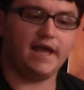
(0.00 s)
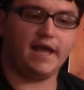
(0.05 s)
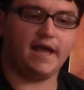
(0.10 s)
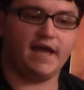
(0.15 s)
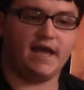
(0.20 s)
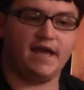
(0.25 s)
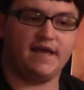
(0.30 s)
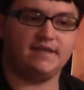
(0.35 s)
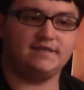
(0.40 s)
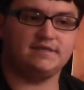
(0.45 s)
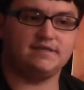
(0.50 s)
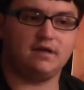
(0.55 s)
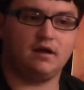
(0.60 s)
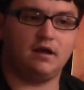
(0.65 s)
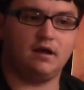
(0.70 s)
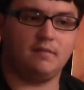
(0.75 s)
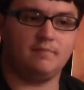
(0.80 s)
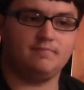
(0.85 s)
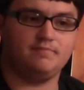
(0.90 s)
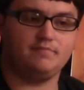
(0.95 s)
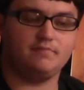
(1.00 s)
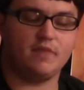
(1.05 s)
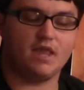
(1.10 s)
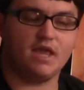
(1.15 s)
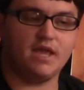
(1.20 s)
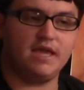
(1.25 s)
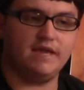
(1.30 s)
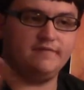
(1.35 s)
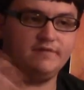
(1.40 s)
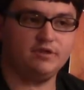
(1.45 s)
And um,
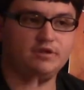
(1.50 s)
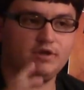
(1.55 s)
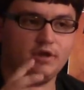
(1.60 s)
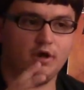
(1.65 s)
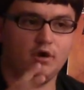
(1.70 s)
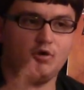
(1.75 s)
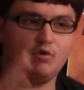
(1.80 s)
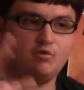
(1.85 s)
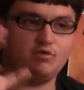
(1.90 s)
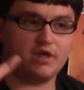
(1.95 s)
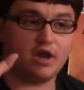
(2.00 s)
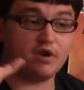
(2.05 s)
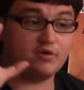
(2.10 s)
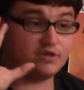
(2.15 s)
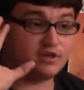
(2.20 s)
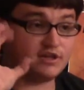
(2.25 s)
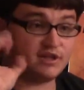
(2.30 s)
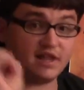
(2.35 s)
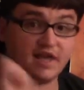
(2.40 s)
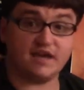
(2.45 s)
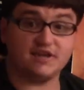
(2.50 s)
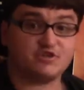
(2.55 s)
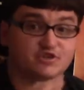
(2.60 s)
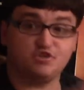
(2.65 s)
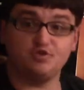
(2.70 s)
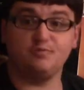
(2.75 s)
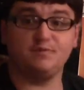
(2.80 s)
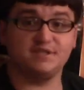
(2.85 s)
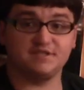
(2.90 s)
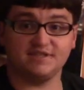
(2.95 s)
even though they're the last
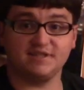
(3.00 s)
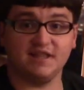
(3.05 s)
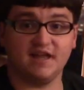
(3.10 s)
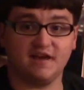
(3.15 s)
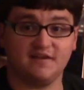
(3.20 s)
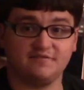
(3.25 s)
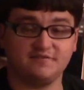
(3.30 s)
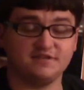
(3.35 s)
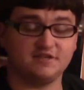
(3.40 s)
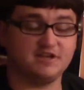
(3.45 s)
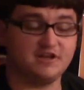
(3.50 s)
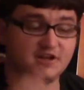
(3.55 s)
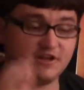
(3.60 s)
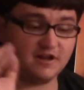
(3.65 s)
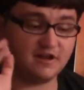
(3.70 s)
humans left,